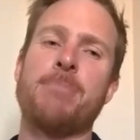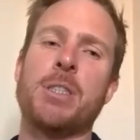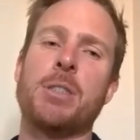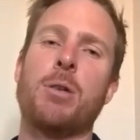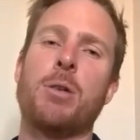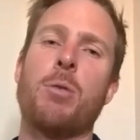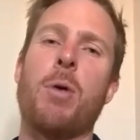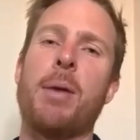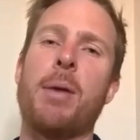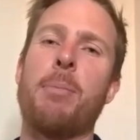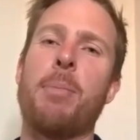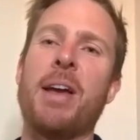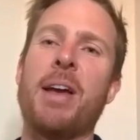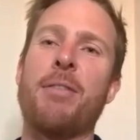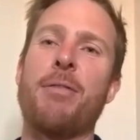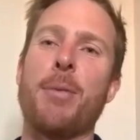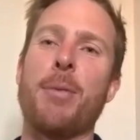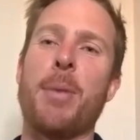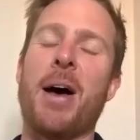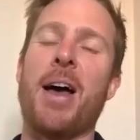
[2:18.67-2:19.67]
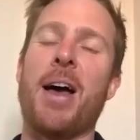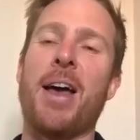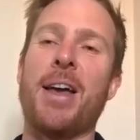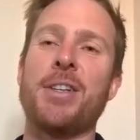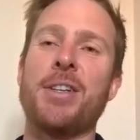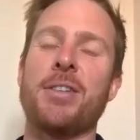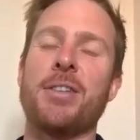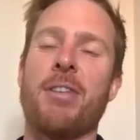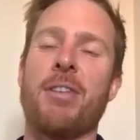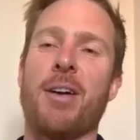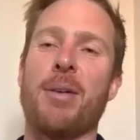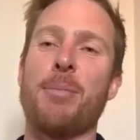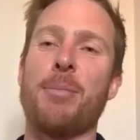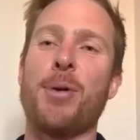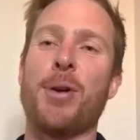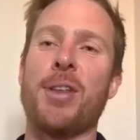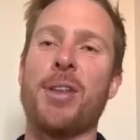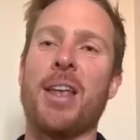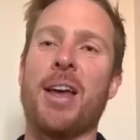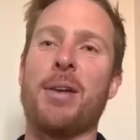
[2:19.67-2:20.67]
quite big for my age, if I can
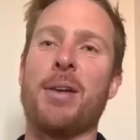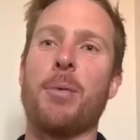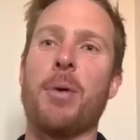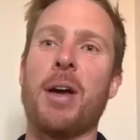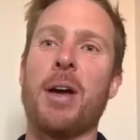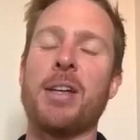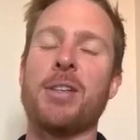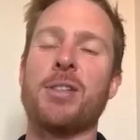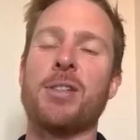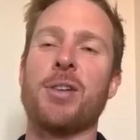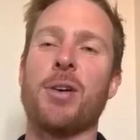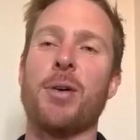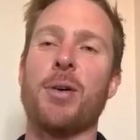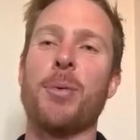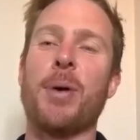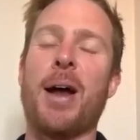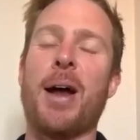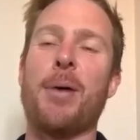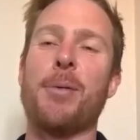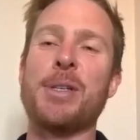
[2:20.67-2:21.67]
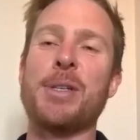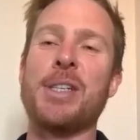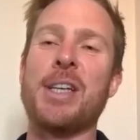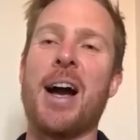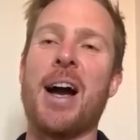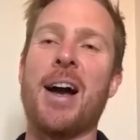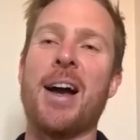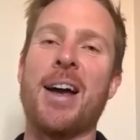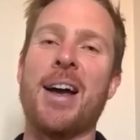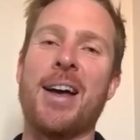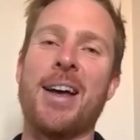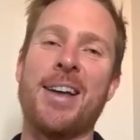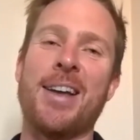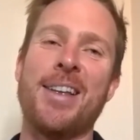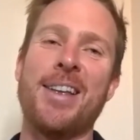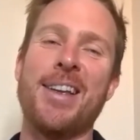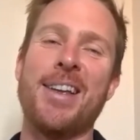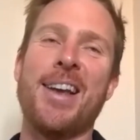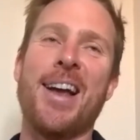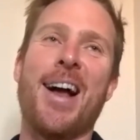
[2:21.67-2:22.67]
put it that way. So when I was younger,
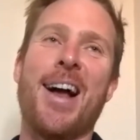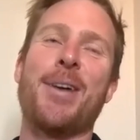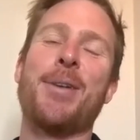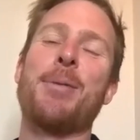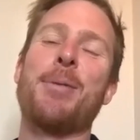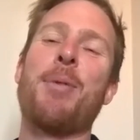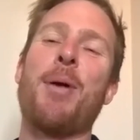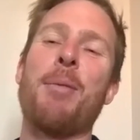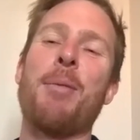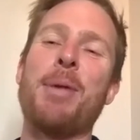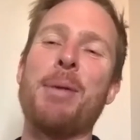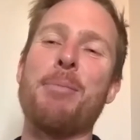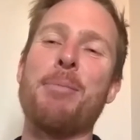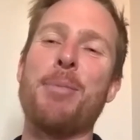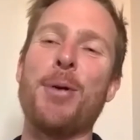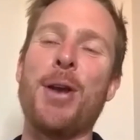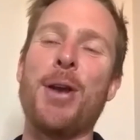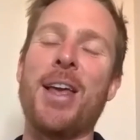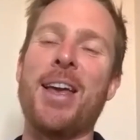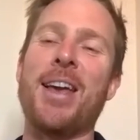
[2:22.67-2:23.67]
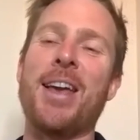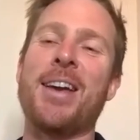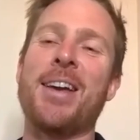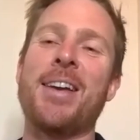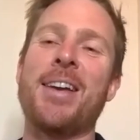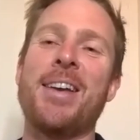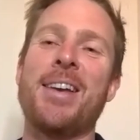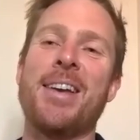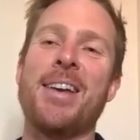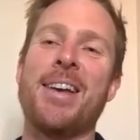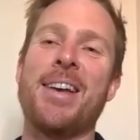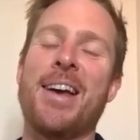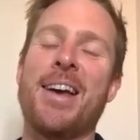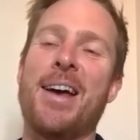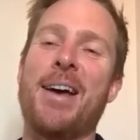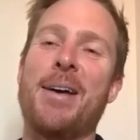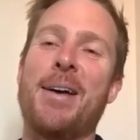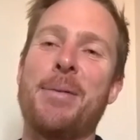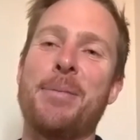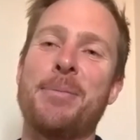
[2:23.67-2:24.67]
I could probably bully
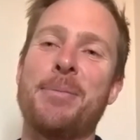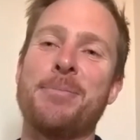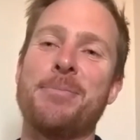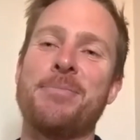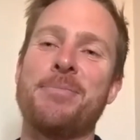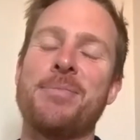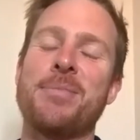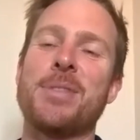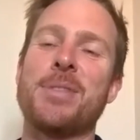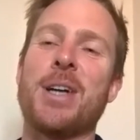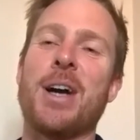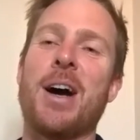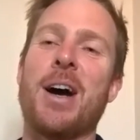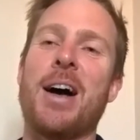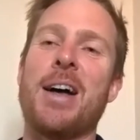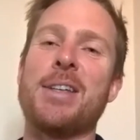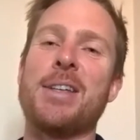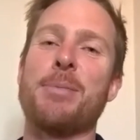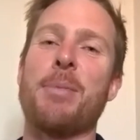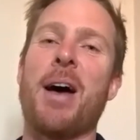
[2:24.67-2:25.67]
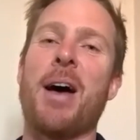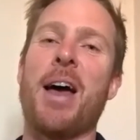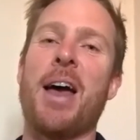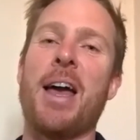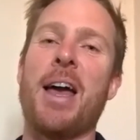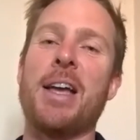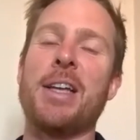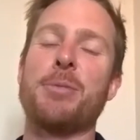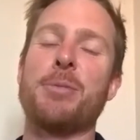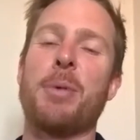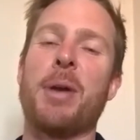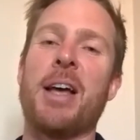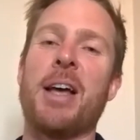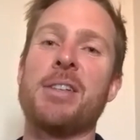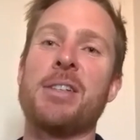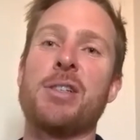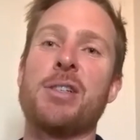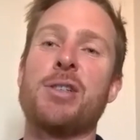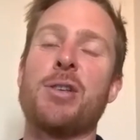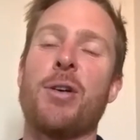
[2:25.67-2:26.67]
guys my age. But
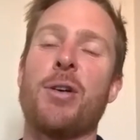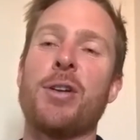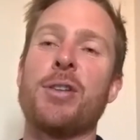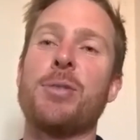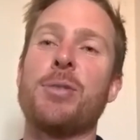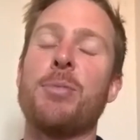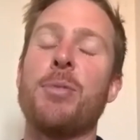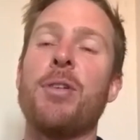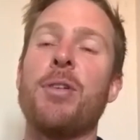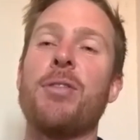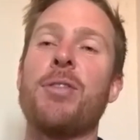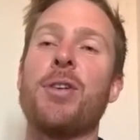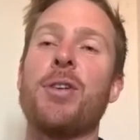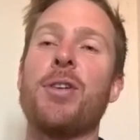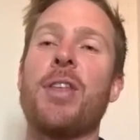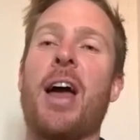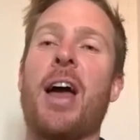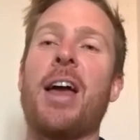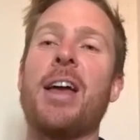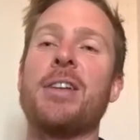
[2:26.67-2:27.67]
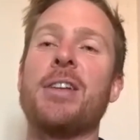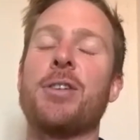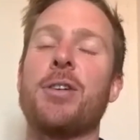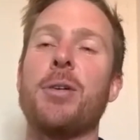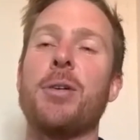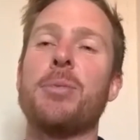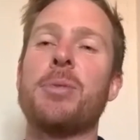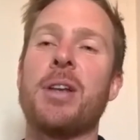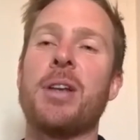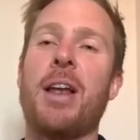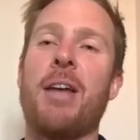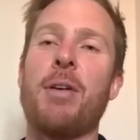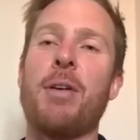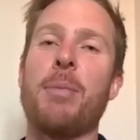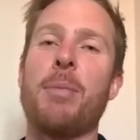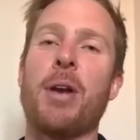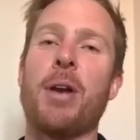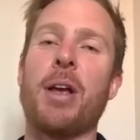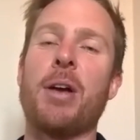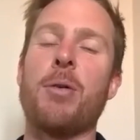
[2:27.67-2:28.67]
as I started to move through the age groups and
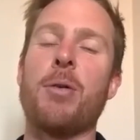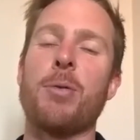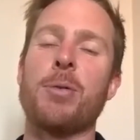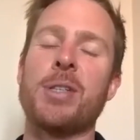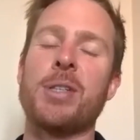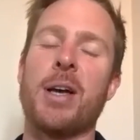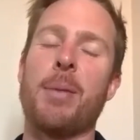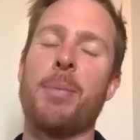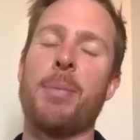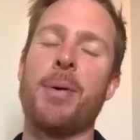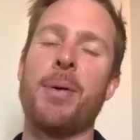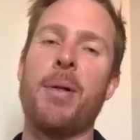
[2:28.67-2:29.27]
everybody caught up,